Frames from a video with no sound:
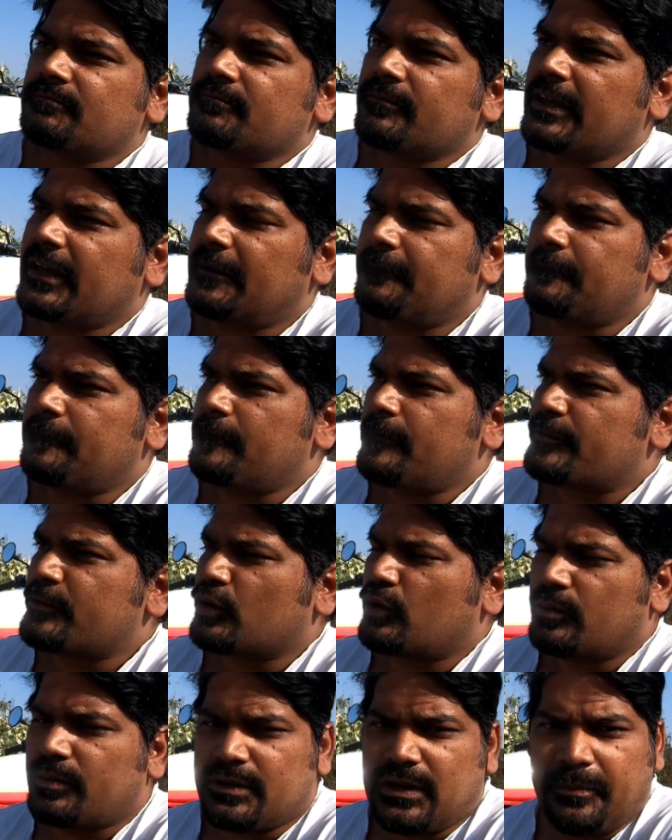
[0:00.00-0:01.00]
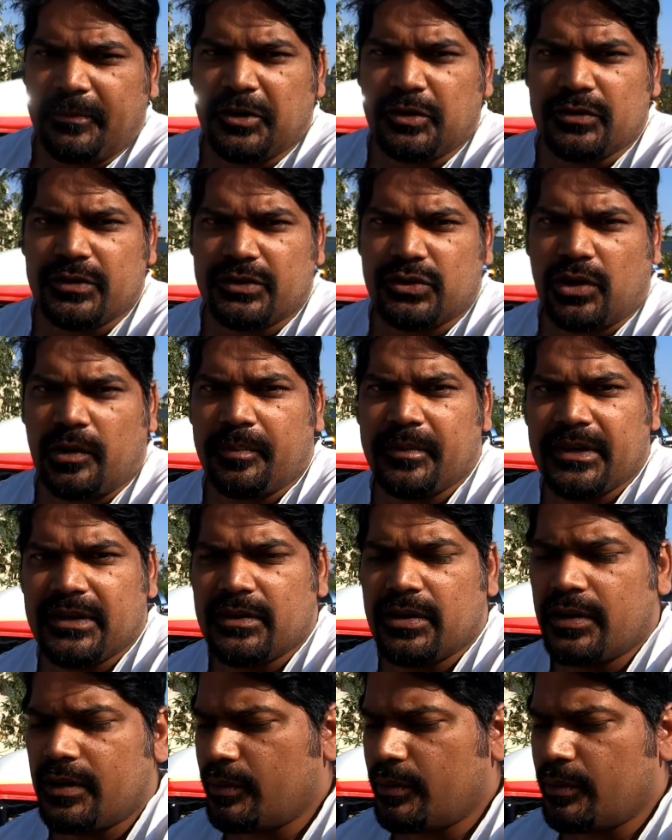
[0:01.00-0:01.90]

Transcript: yeah, so coming to the topic